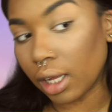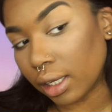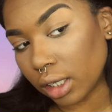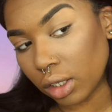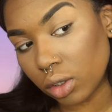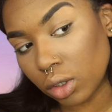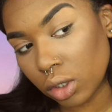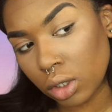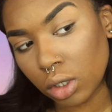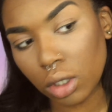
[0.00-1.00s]
like it.
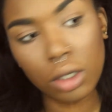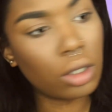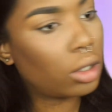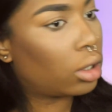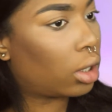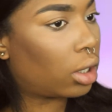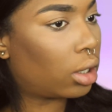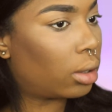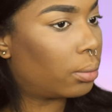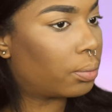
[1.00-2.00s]

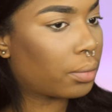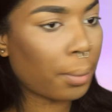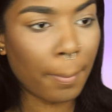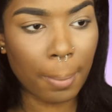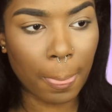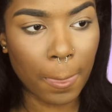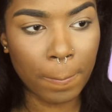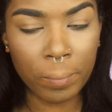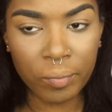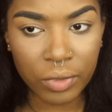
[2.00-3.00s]
The
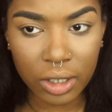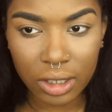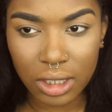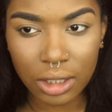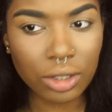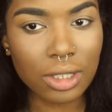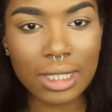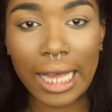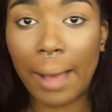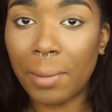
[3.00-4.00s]
concealer is
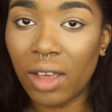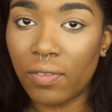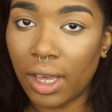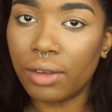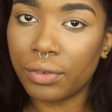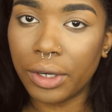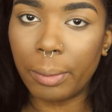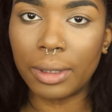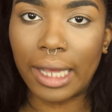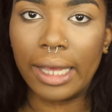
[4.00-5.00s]
not my
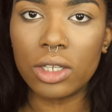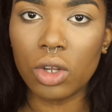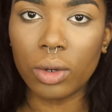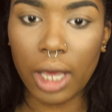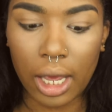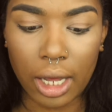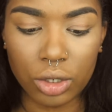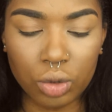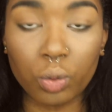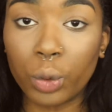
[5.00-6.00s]
favorite, but that is okay. I
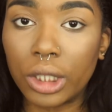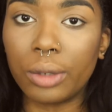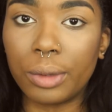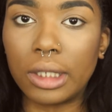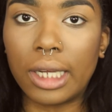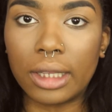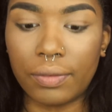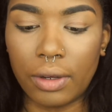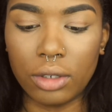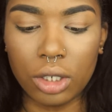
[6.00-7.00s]
do really like
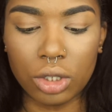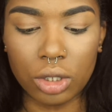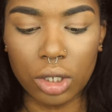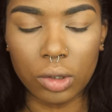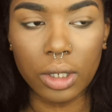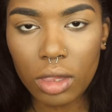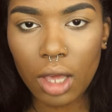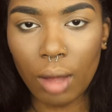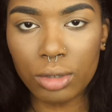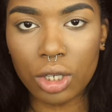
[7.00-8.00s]
the foundation though.
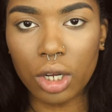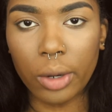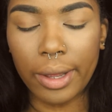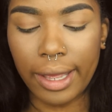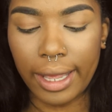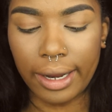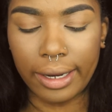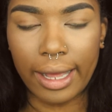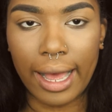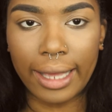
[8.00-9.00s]
I'm just gonna go ahead
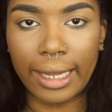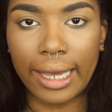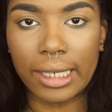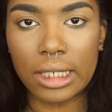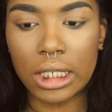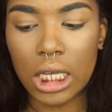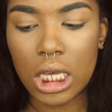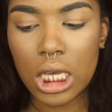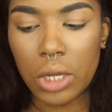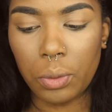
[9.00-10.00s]
and highlight
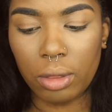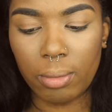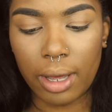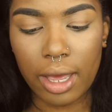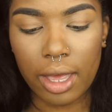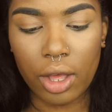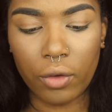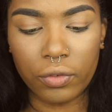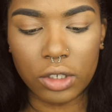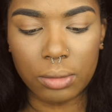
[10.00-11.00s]
with my
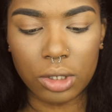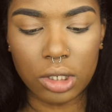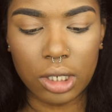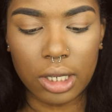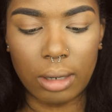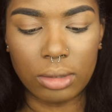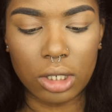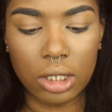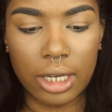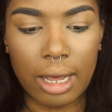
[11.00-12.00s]
e.l.f. shimmer stick, and I'm
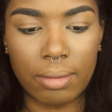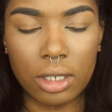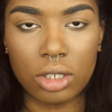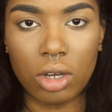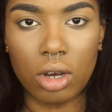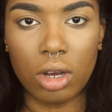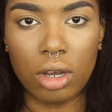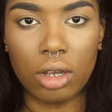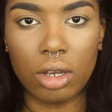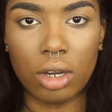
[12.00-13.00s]
just gonna dab this
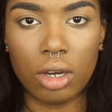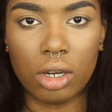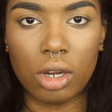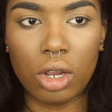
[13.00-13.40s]
on